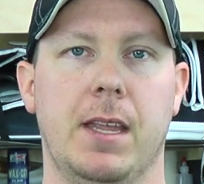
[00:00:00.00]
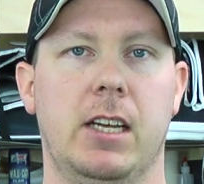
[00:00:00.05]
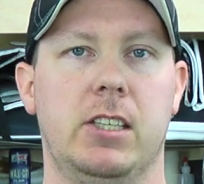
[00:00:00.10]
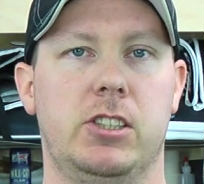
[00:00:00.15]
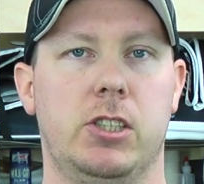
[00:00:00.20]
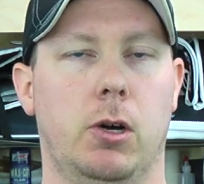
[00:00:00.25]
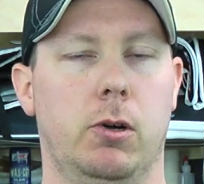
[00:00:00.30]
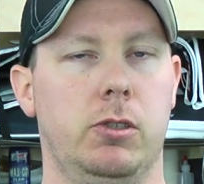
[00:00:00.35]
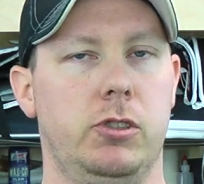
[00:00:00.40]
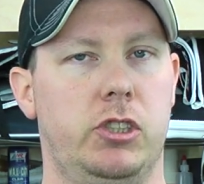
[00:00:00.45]

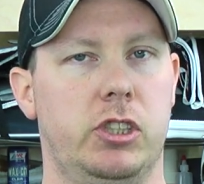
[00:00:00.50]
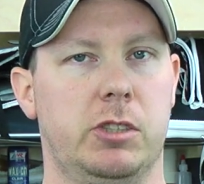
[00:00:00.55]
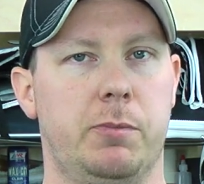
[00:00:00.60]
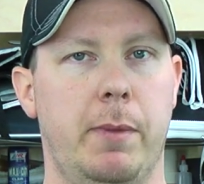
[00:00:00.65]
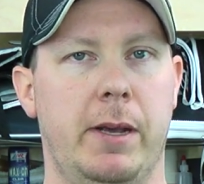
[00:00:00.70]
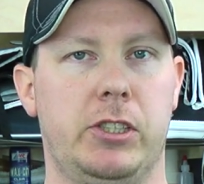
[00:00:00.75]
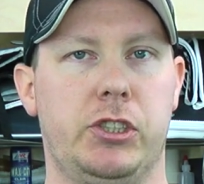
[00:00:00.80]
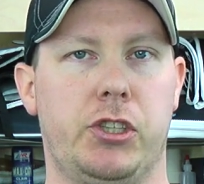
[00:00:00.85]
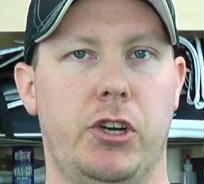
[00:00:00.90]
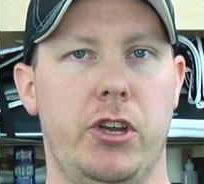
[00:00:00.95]
So just
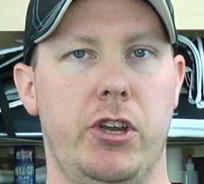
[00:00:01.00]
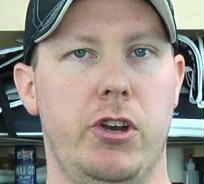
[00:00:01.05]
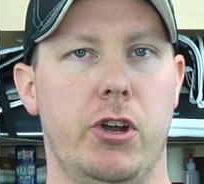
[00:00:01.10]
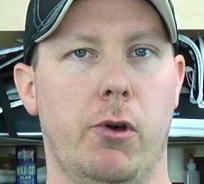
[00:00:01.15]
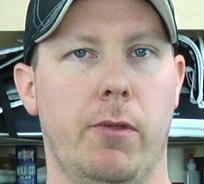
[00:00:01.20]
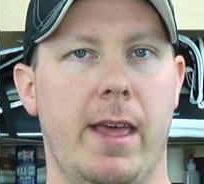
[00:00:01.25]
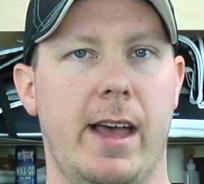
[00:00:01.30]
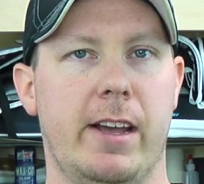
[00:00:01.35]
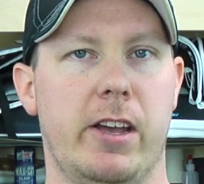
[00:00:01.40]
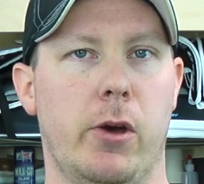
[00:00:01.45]
make sure you
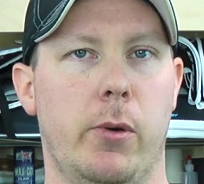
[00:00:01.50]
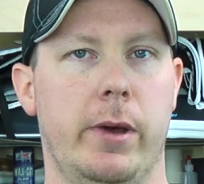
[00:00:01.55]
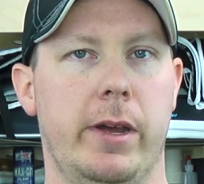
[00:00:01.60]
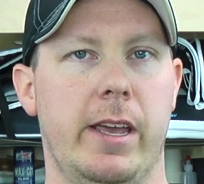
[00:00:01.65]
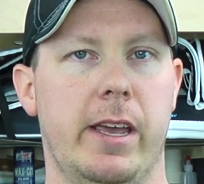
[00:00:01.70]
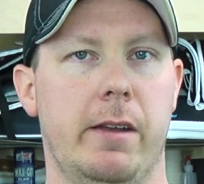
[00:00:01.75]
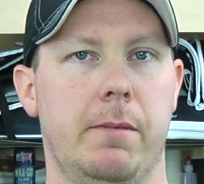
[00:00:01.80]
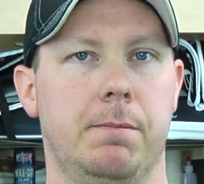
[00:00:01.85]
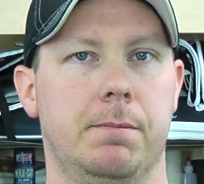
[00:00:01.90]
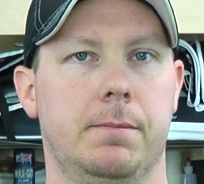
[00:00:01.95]
know that going
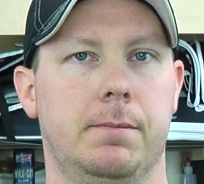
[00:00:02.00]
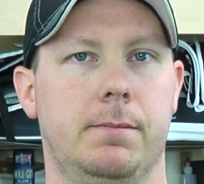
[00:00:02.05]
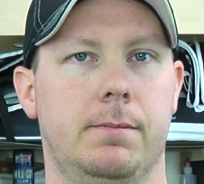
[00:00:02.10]
in.